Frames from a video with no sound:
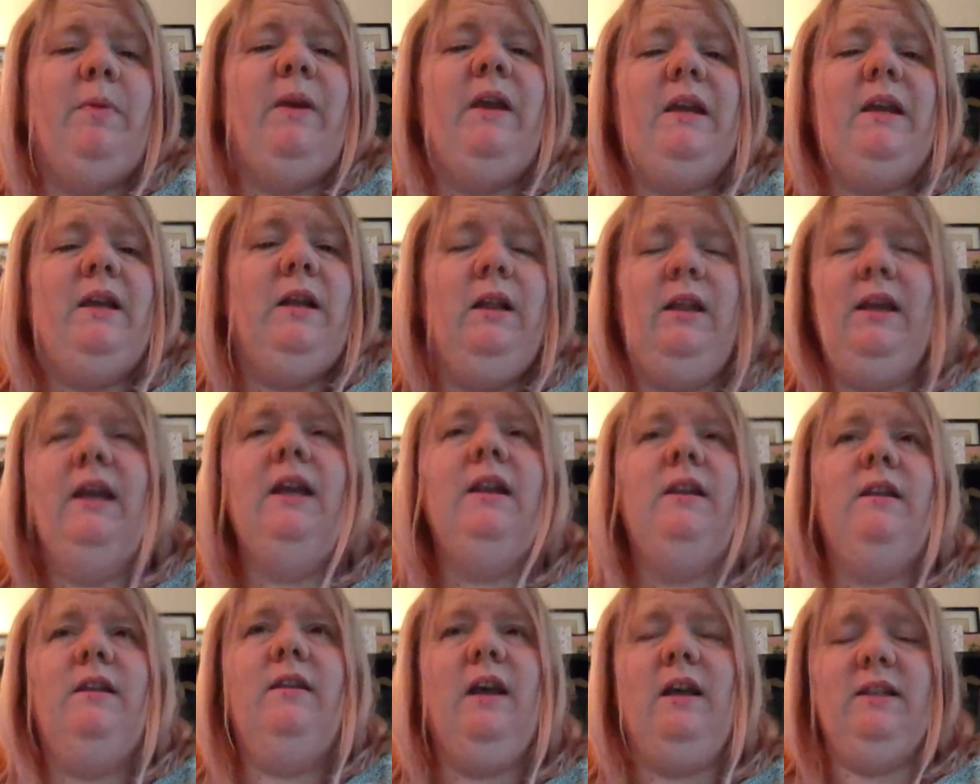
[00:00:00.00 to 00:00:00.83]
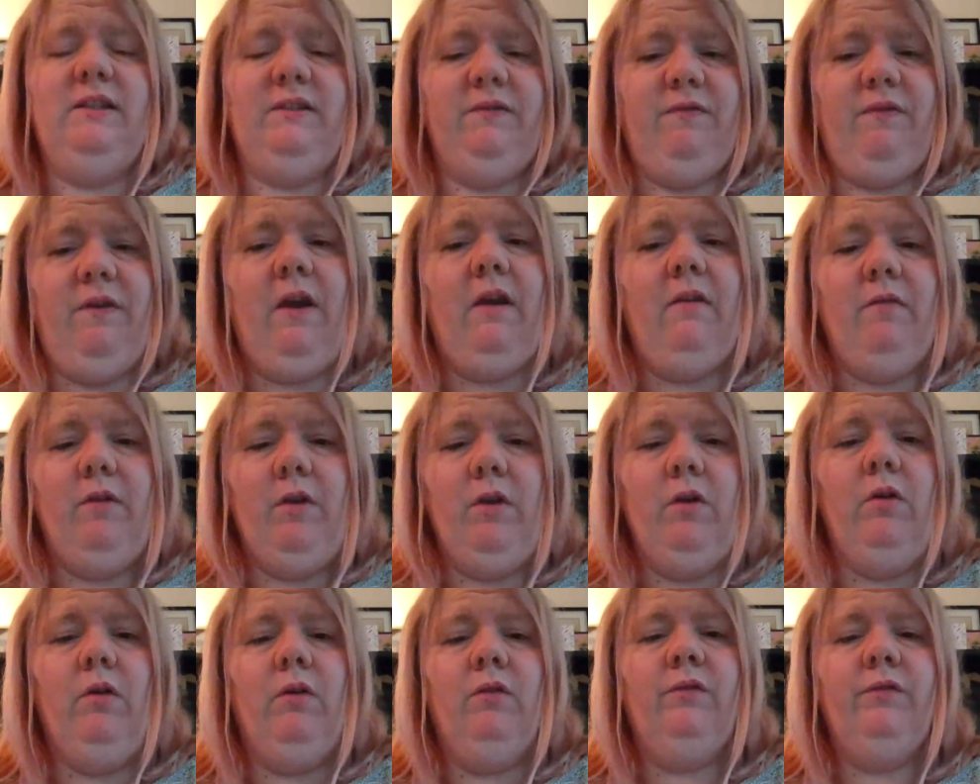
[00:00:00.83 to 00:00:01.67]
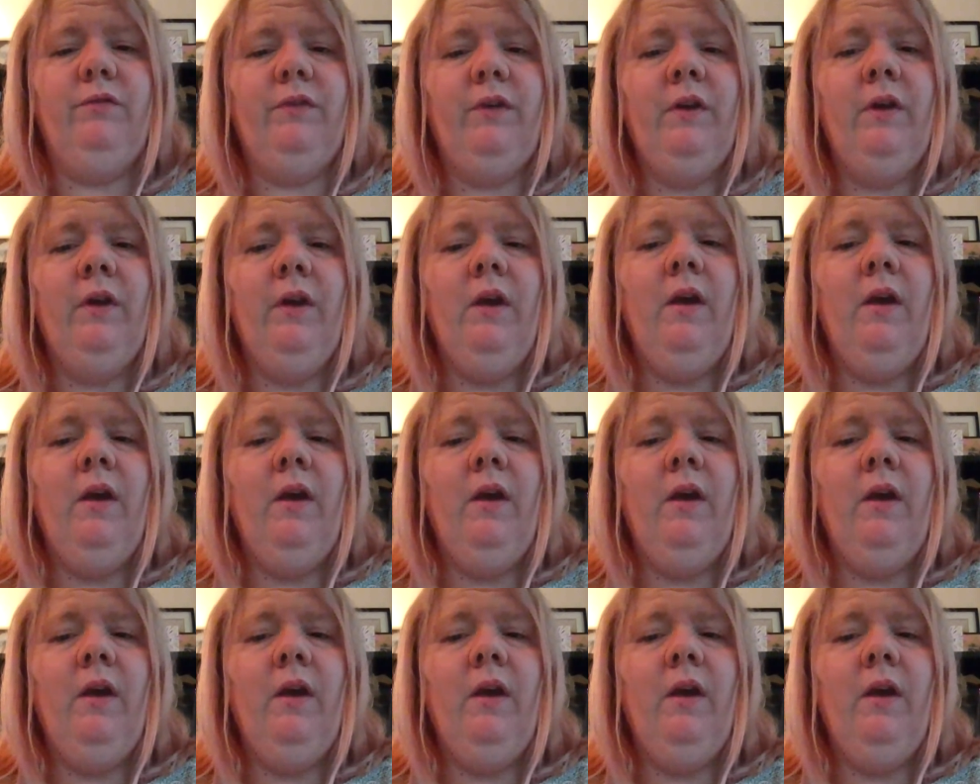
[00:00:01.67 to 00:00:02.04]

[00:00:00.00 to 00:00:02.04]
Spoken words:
to be clean, and that's fair enough.